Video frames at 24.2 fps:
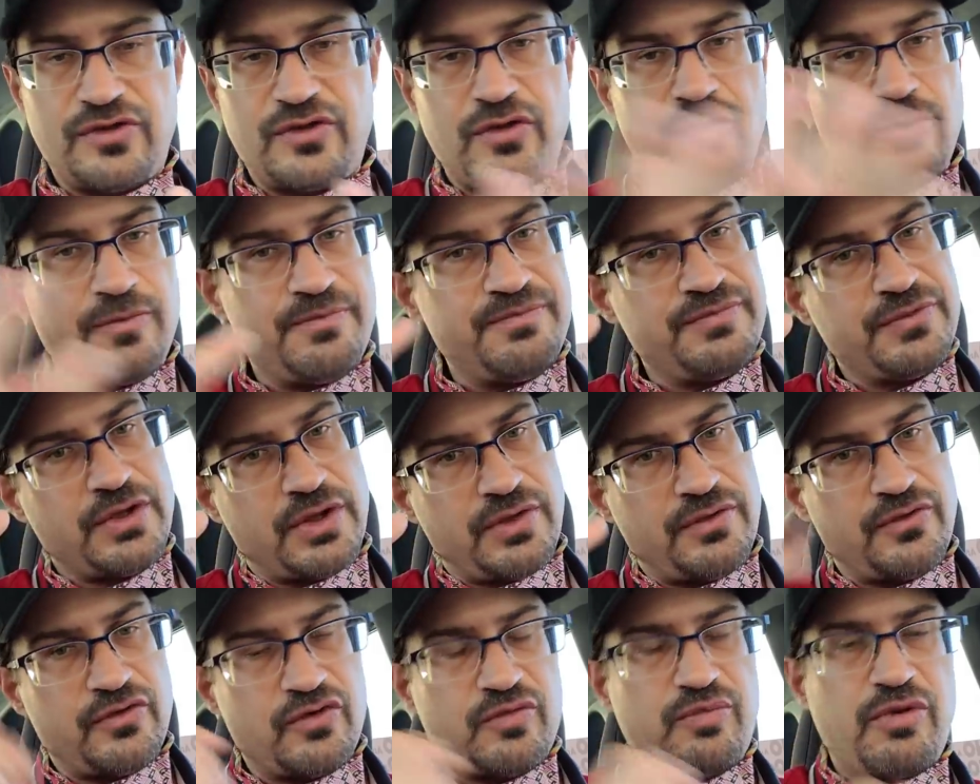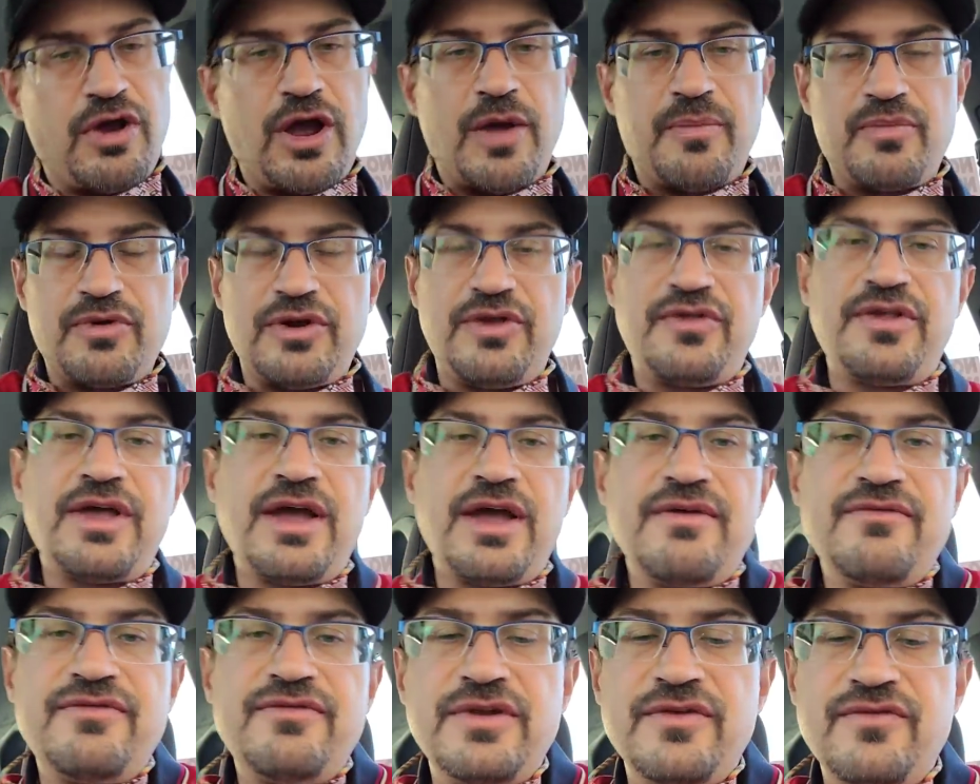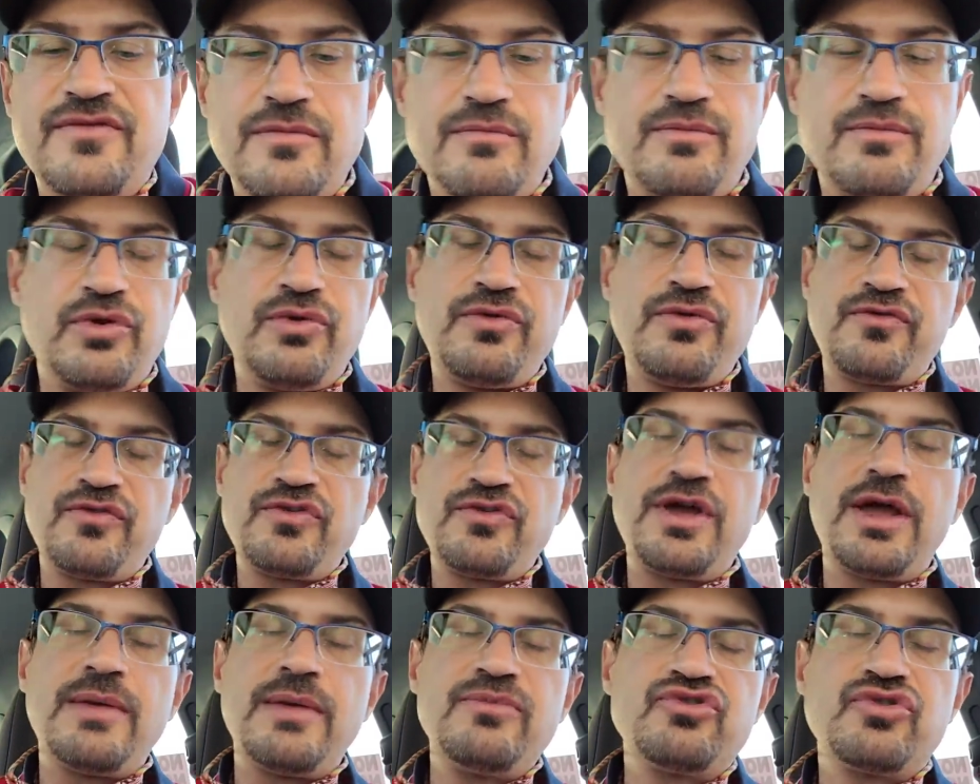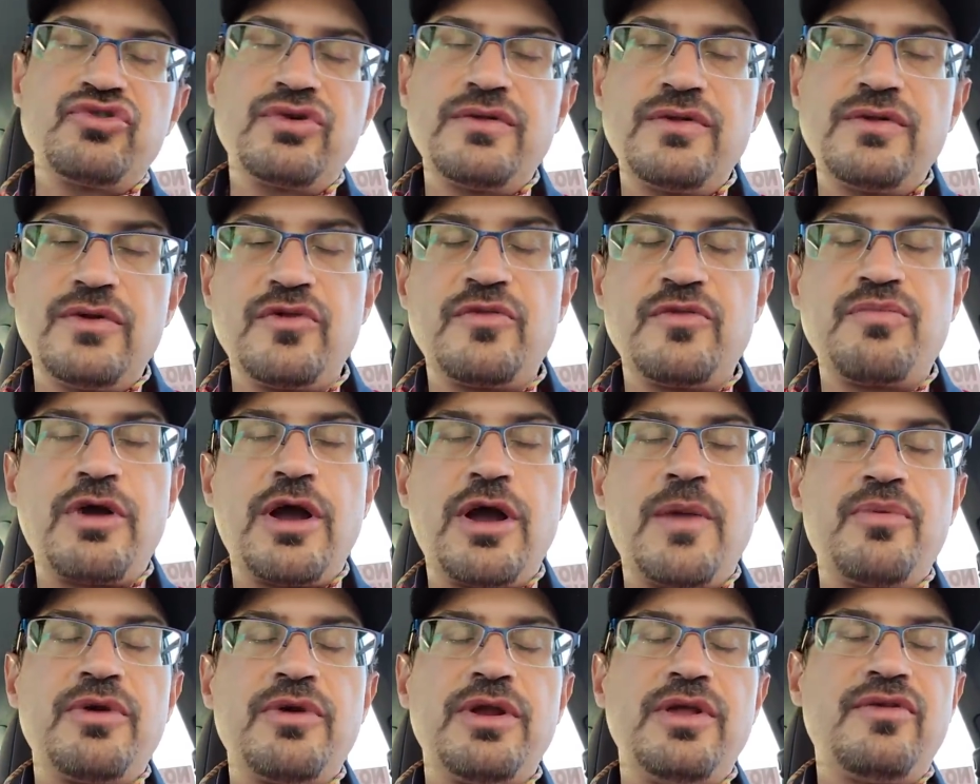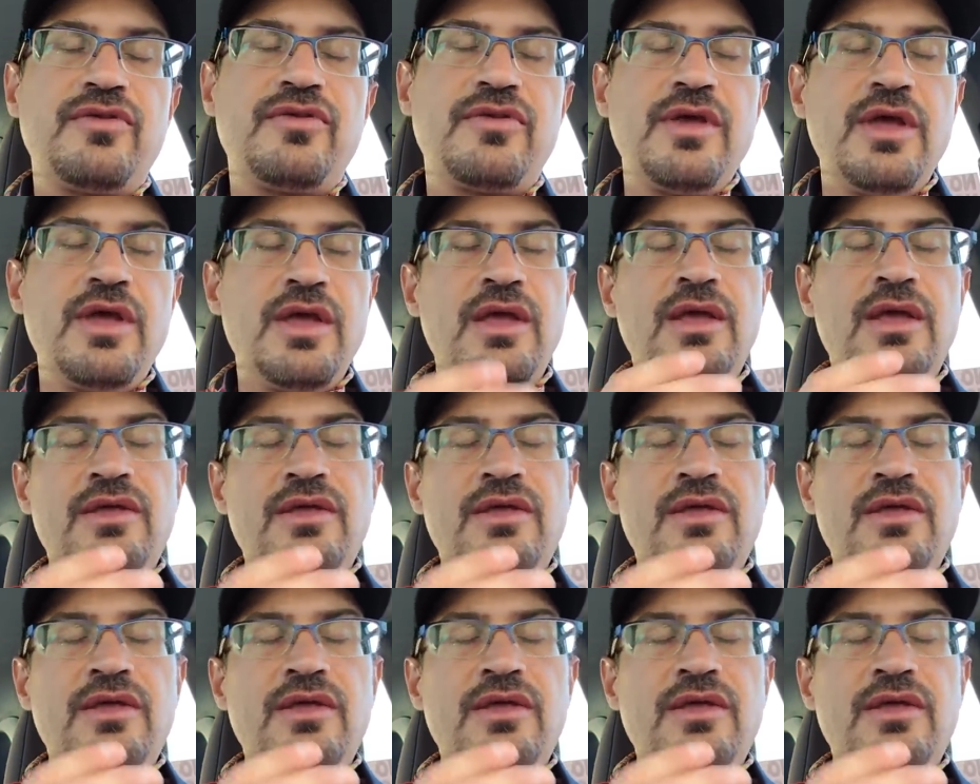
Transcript: So all those properties have different booths for timeshare in those properties.